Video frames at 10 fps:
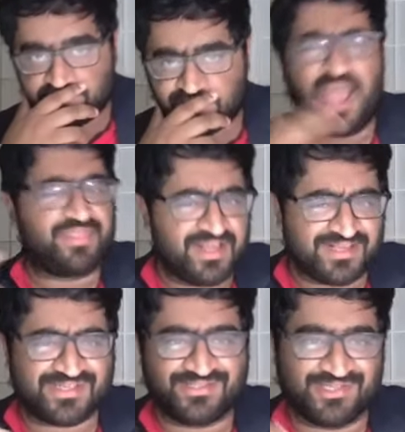I think it
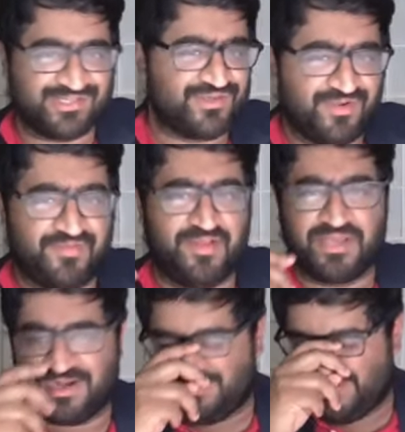says this. Hopefully I'm
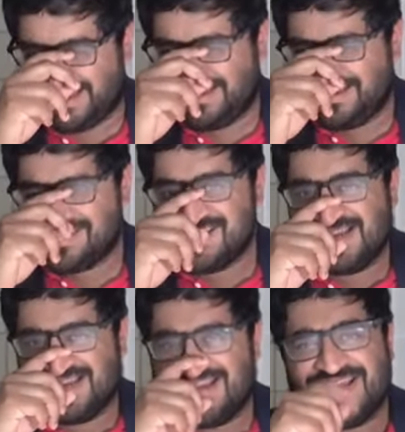getting it right.
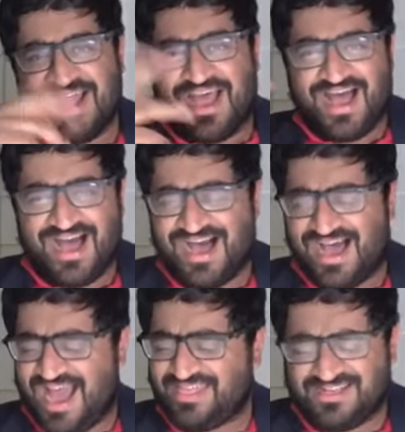Uh,
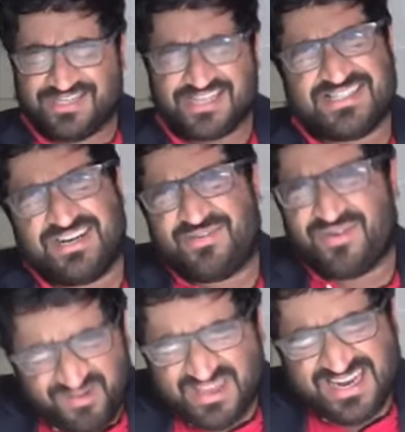I think Dustin
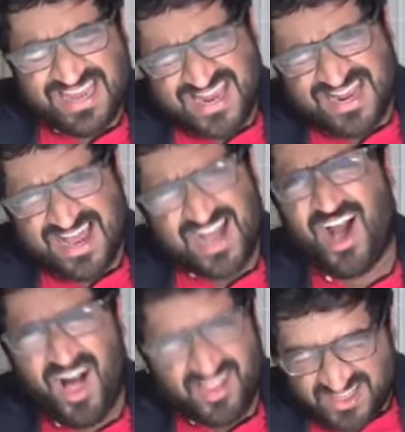Crummett and a
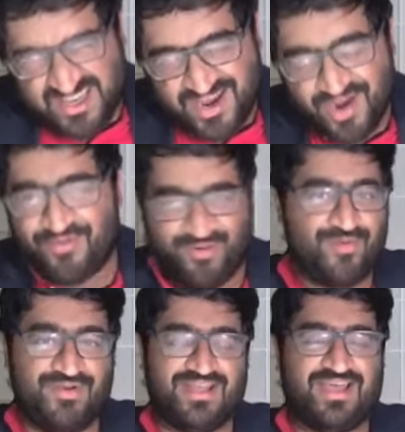colleague
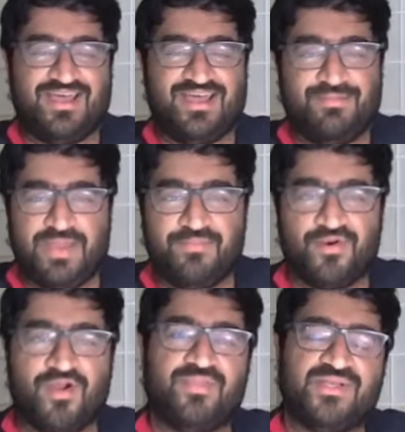wrote uh, a paper
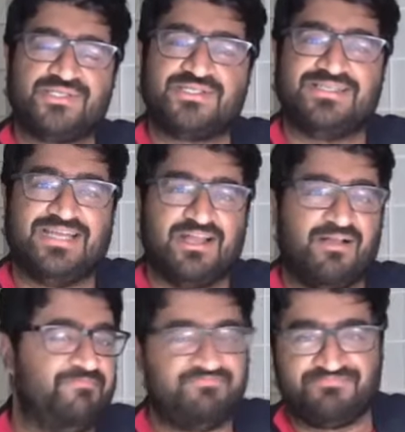on this. Um,
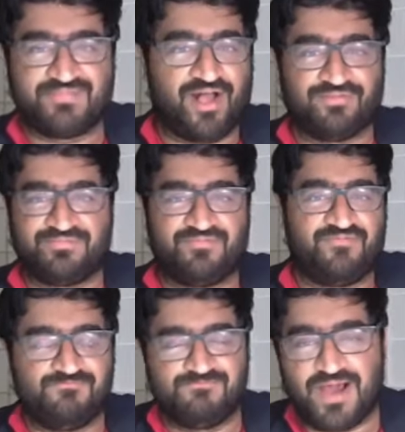I'll
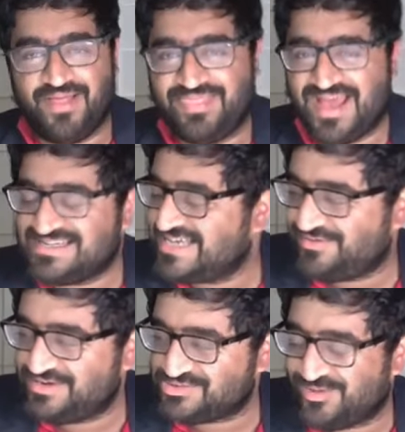hunt that down
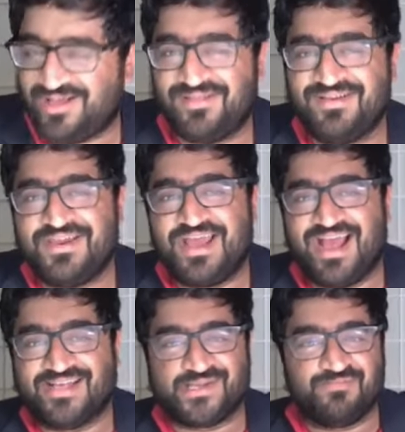as well
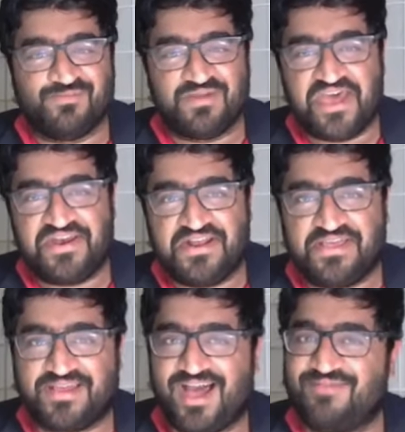as I'm editing the
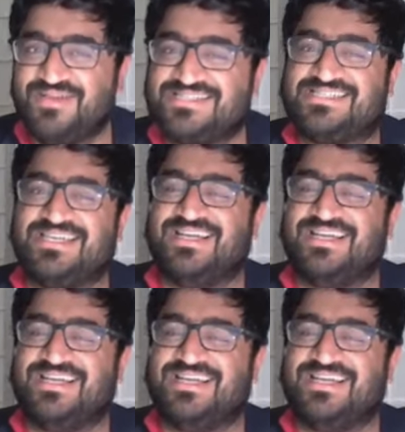comments